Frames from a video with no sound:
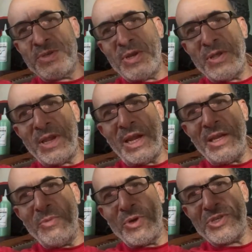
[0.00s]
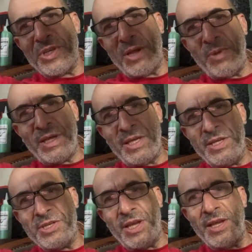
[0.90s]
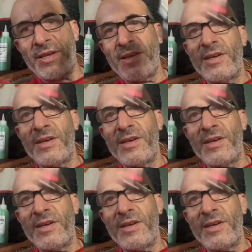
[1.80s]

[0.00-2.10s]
know that I need more shit on my keychain.